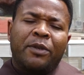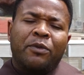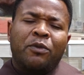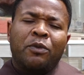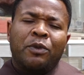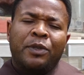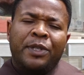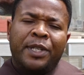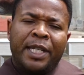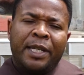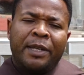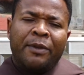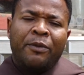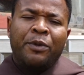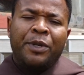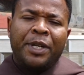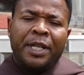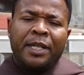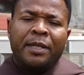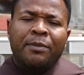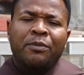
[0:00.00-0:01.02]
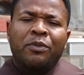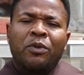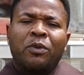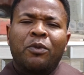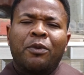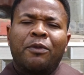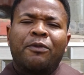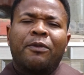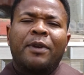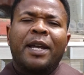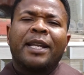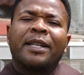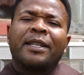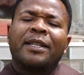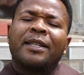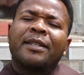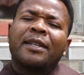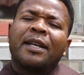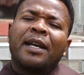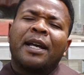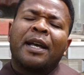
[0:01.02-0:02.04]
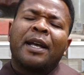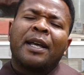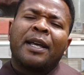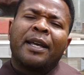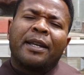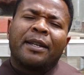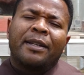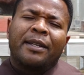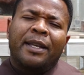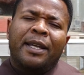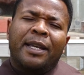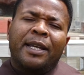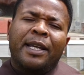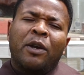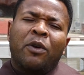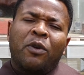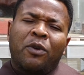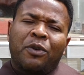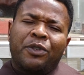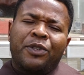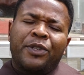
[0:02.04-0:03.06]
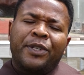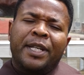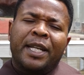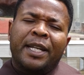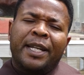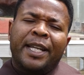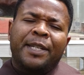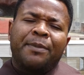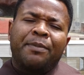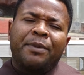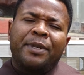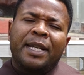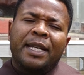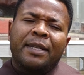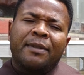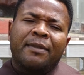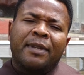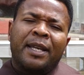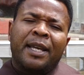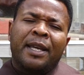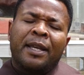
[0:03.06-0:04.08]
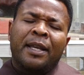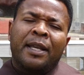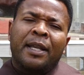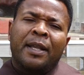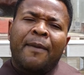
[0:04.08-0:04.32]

We'll read the book, we find this, the Augustinian experience there.